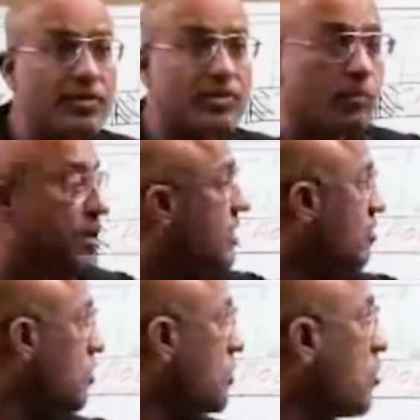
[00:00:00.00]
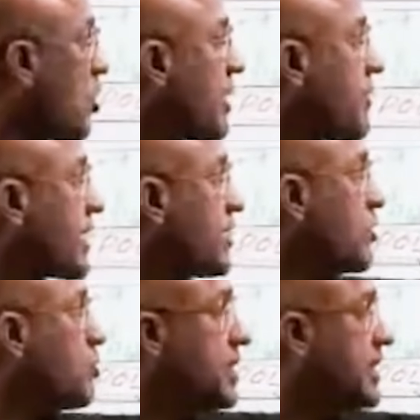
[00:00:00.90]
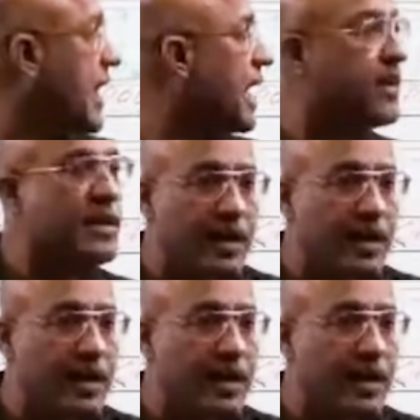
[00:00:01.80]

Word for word: Some drugs will be more effective on B clad,